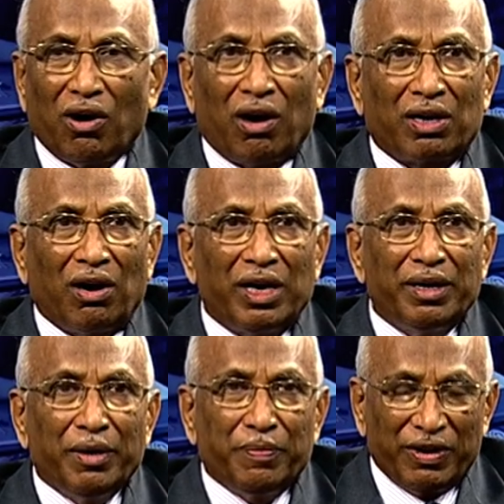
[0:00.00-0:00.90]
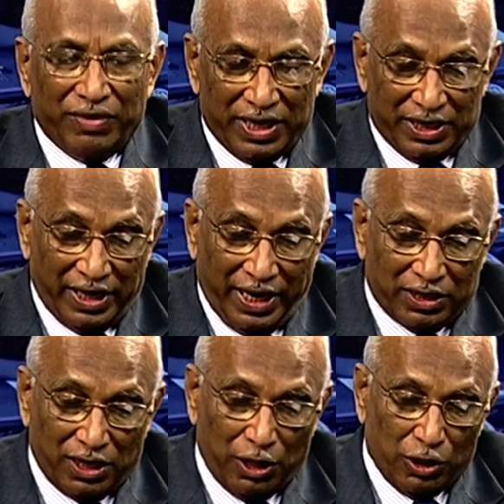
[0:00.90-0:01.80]
are called PV
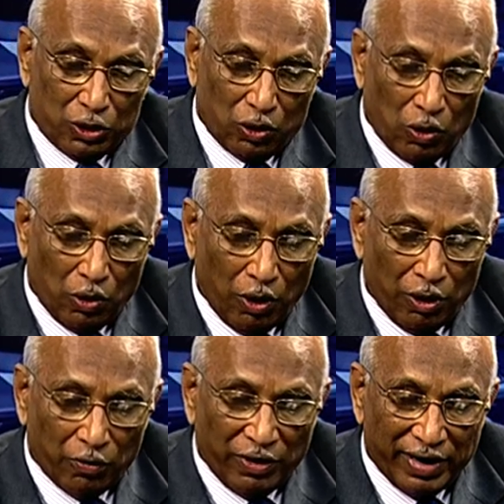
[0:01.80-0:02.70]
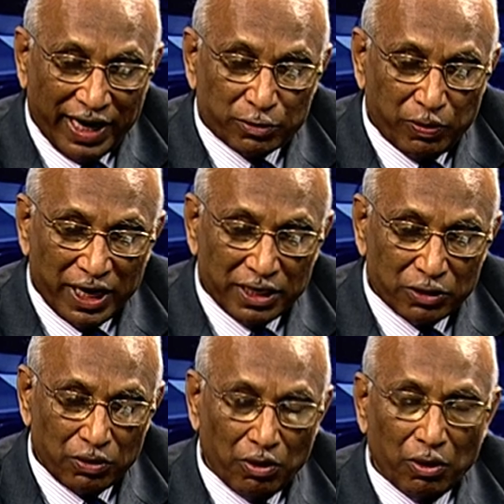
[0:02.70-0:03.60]
engineers. So we will explain
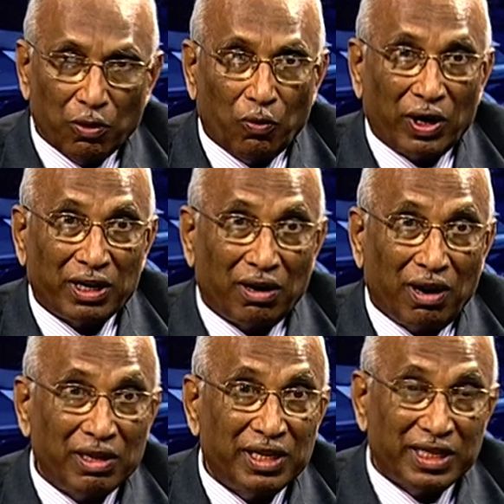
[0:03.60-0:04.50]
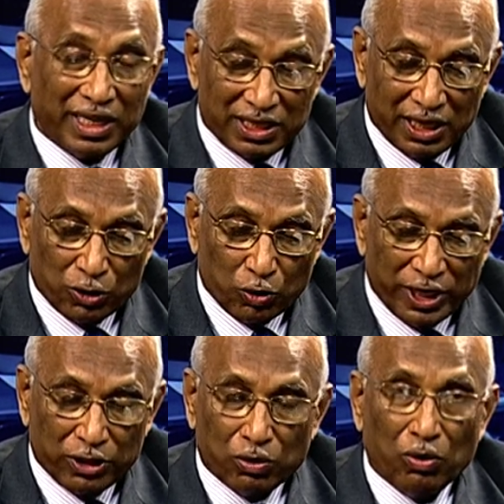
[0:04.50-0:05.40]
you what are all the things that you
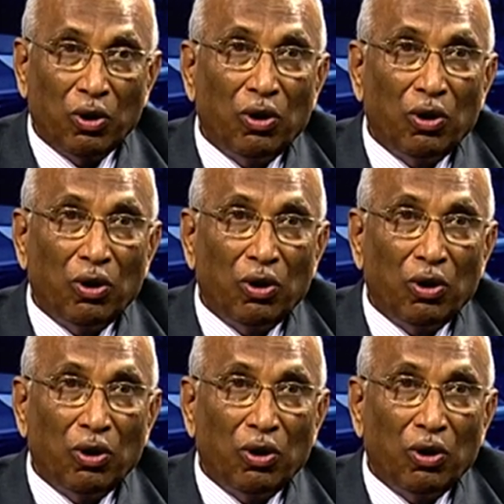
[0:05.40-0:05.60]
need to